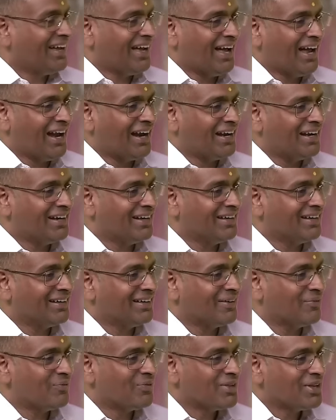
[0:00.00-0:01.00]

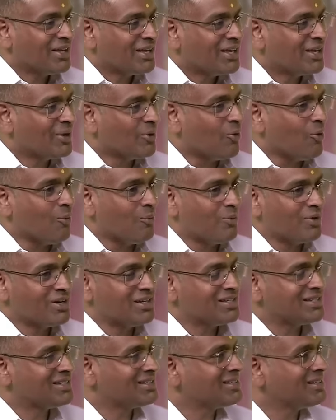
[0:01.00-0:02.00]
and he
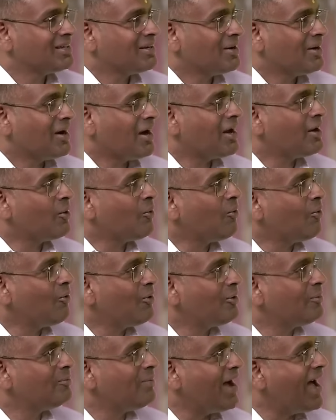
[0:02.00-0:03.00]
opens an
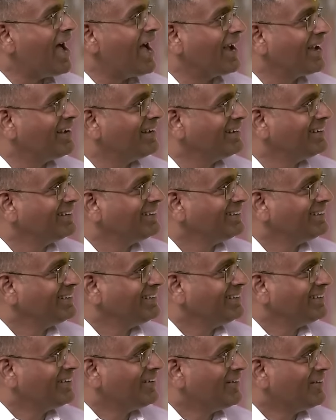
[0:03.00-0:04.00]
old bag
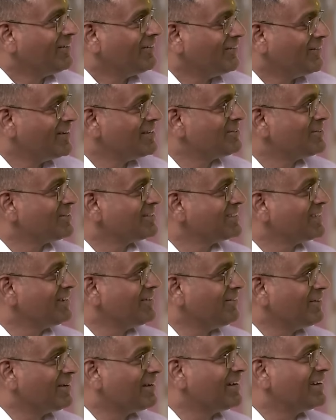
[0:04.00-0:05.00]
which was
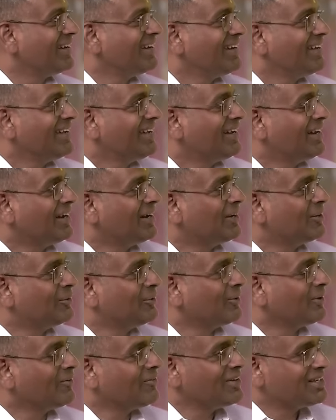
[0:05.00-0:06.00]
given
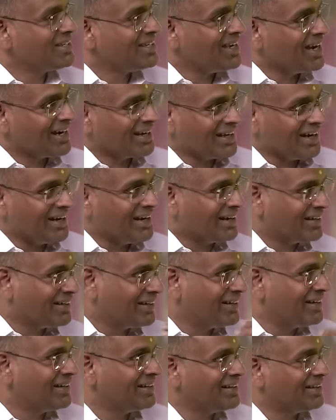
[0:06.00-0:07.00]
to which he had
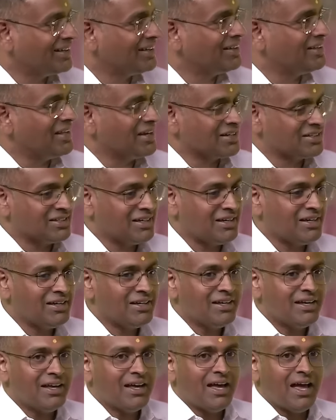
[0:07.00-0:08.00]
collected in the darshan,
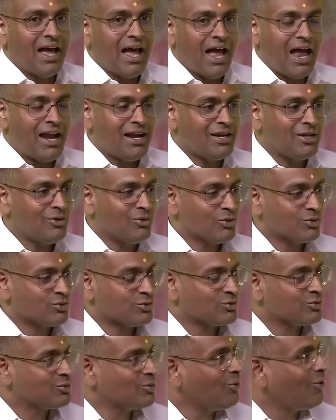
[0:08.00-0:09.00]
and he was
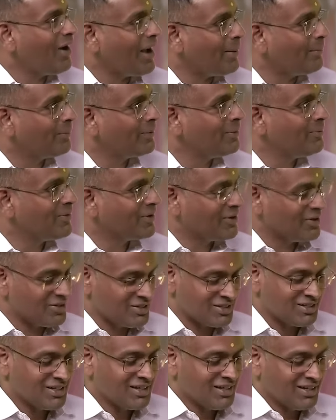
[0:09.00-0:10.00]
so happy
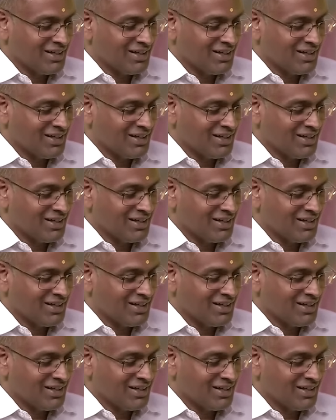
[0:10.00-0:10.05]
because